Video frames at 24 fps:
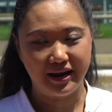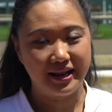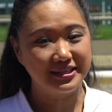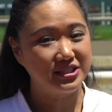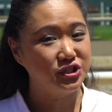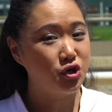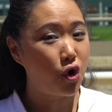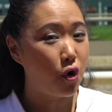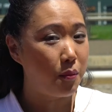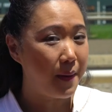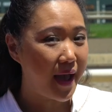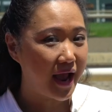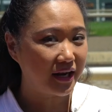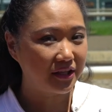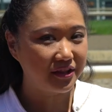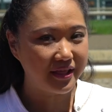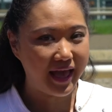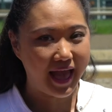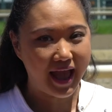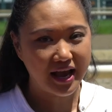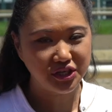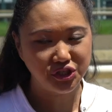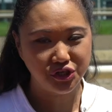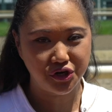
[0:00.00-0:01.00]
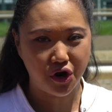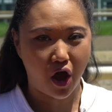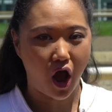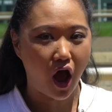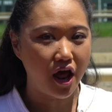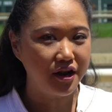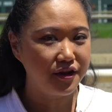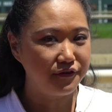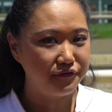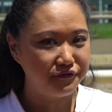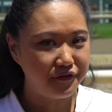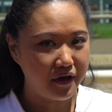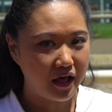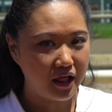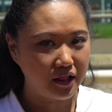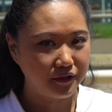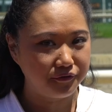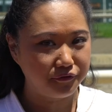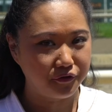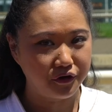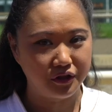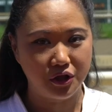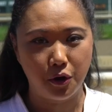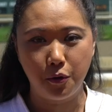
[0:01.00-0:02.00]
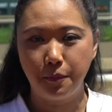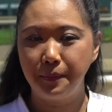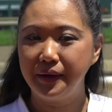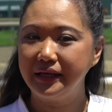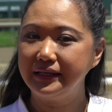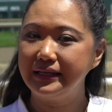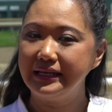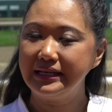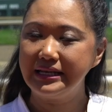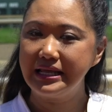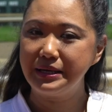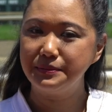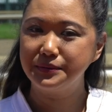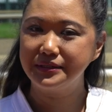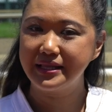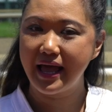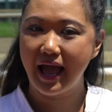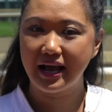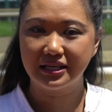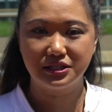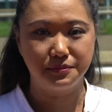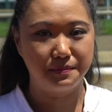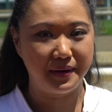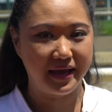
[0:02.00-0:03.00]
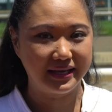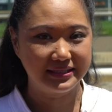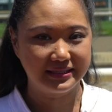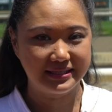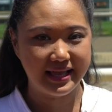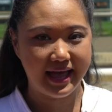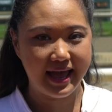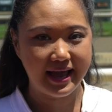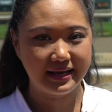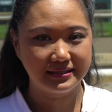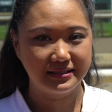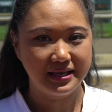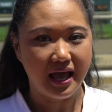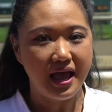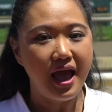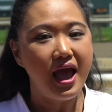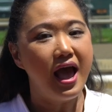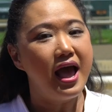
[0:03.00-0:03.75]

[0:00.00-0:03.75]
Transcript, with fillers: Let's go back to the action on the felt for WPT Deep Stacks Big Stacks.